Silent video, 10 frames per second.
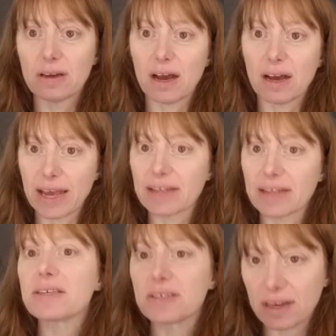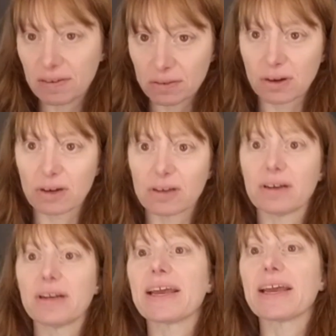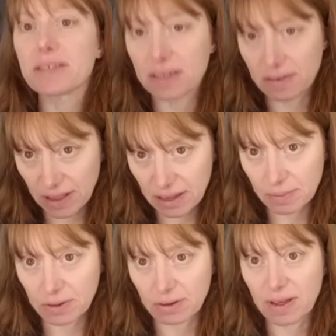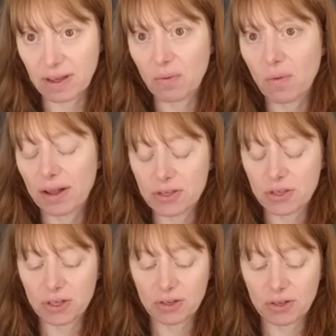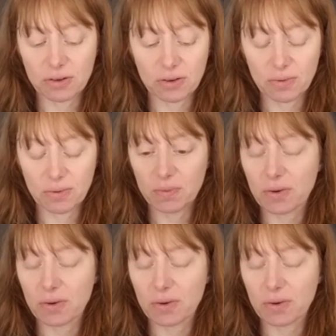against the state of Florida and against a developer that wants to